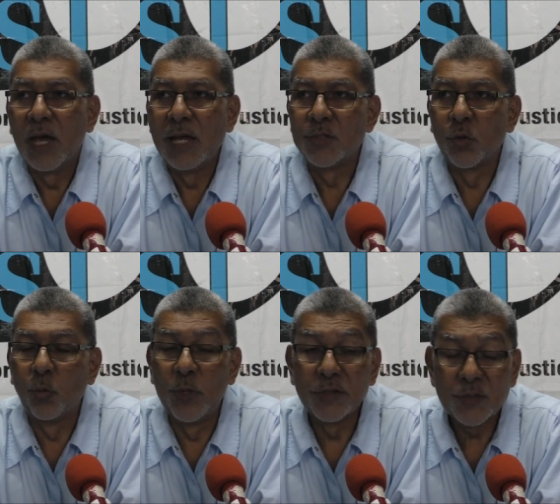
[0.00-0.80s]
And so
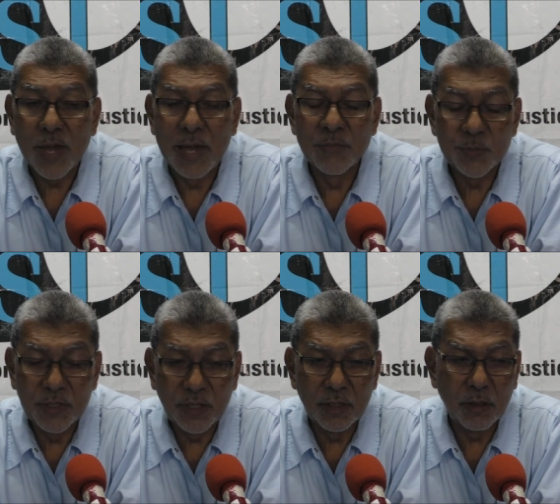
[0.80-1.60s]
are, I am
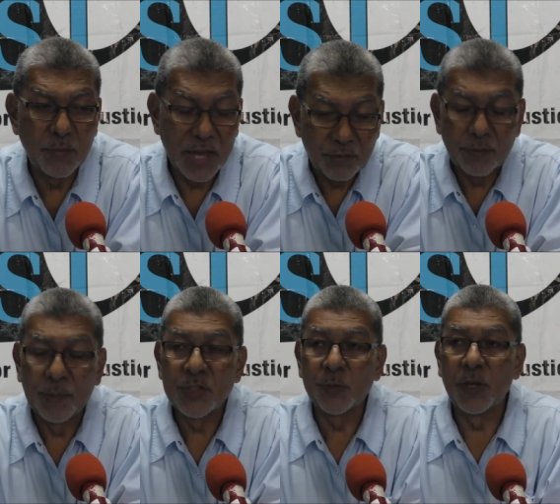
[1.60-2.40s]
speaking on behalf of
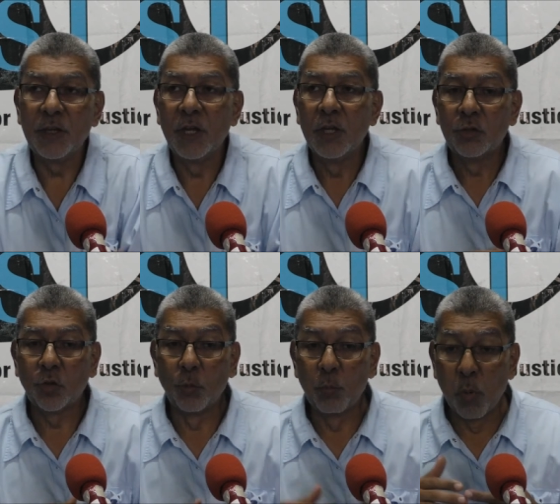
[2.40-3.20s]
MSJ
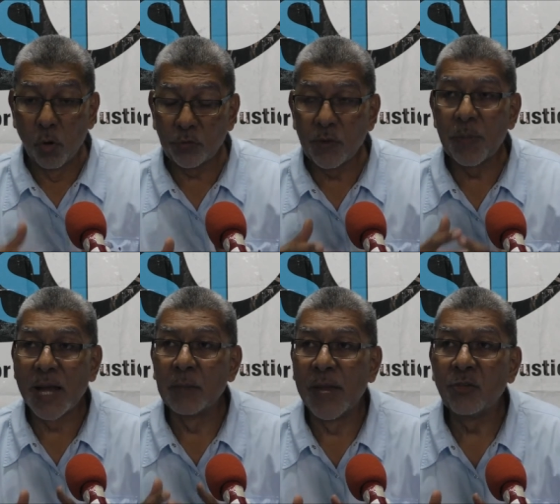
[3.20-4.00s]
to both the
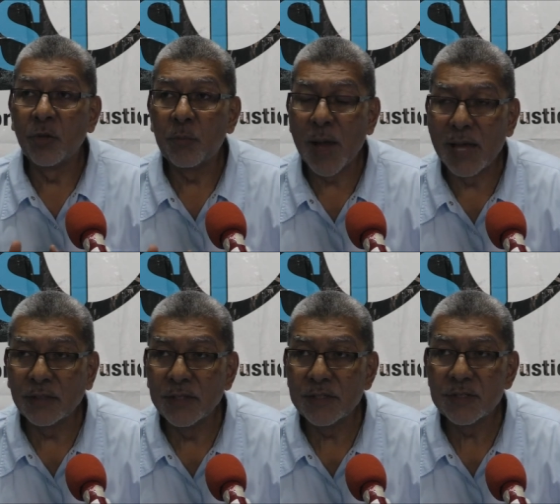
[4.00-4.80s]
parliamentary
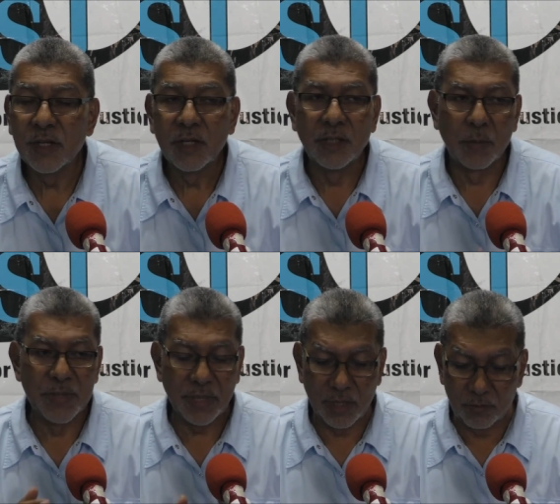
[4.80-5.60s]
parties. Their
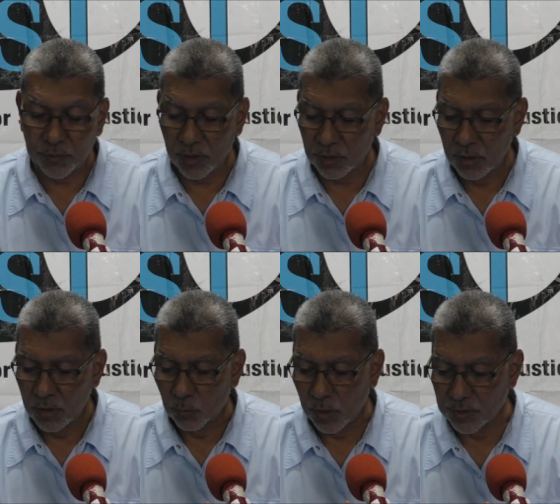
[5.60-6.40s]
behavior
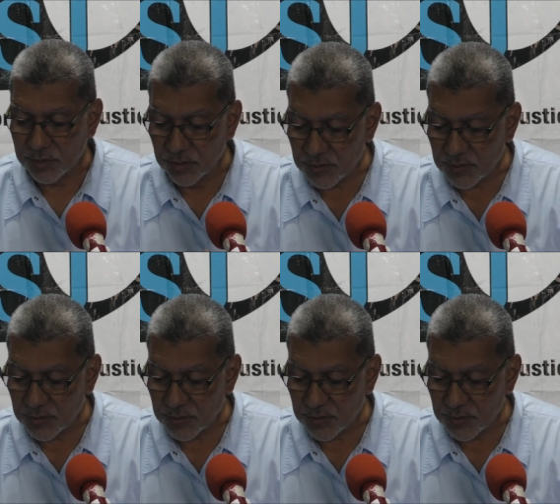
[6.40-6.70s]
was